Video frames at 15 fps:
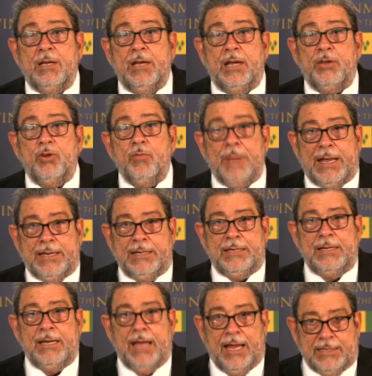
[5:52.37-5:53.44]
that
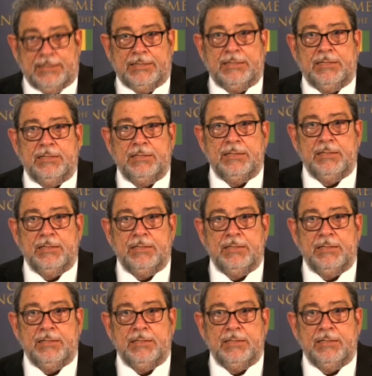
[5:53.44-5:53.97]
humanity has.